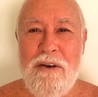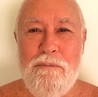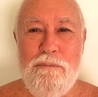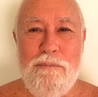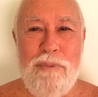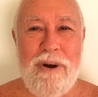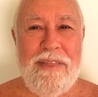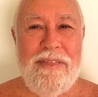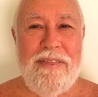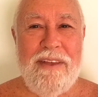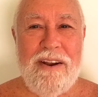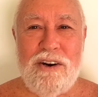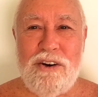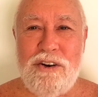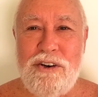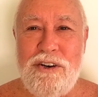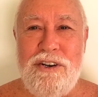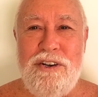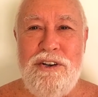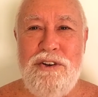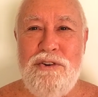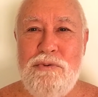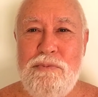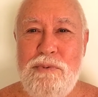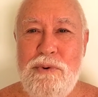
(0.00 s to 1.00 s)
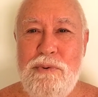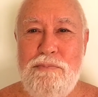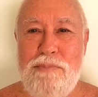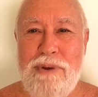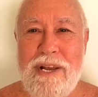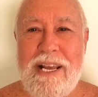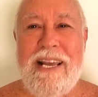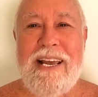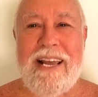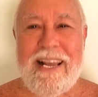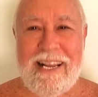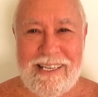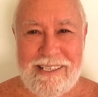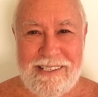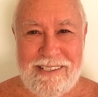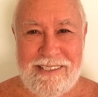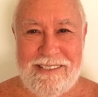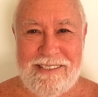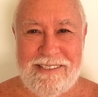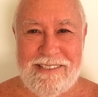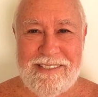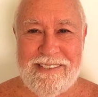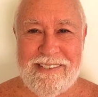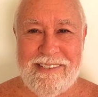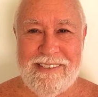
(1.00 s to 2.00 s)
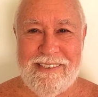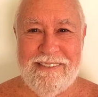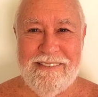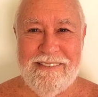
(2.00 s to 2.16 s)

but they're good human beings.